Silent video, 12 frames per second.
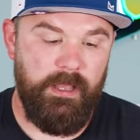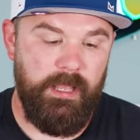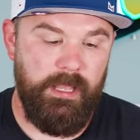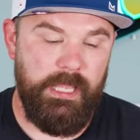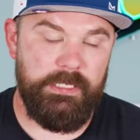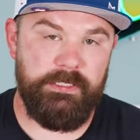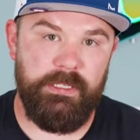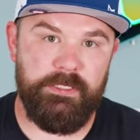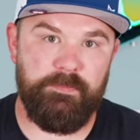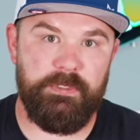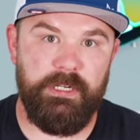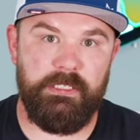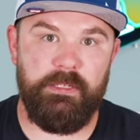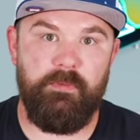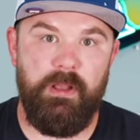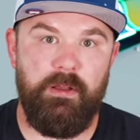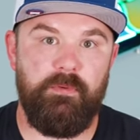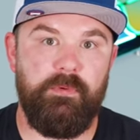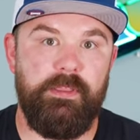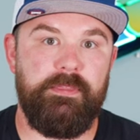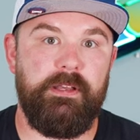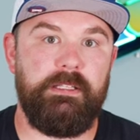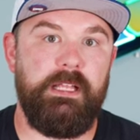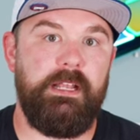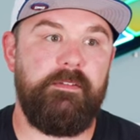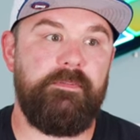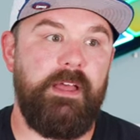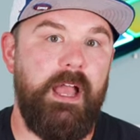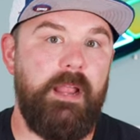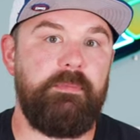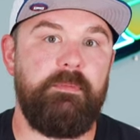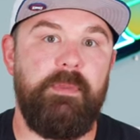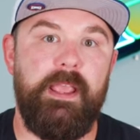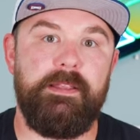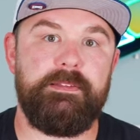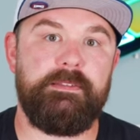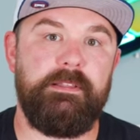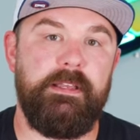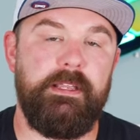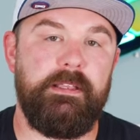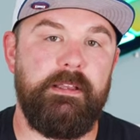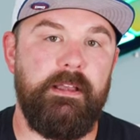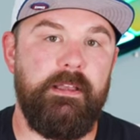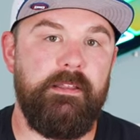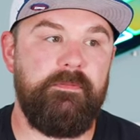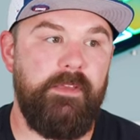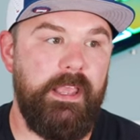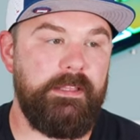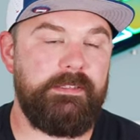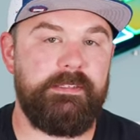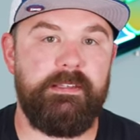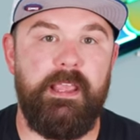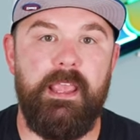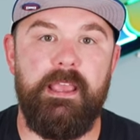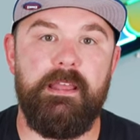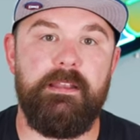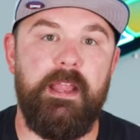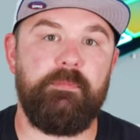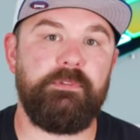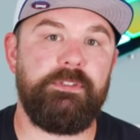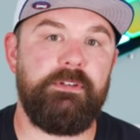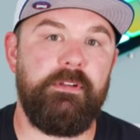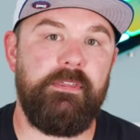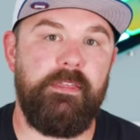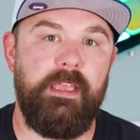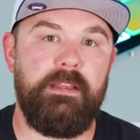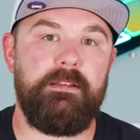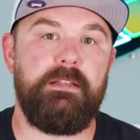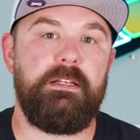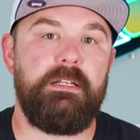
Uh, it does particularly well with a lot of the hybrid paints like uh, Advance and Emerald Urethane.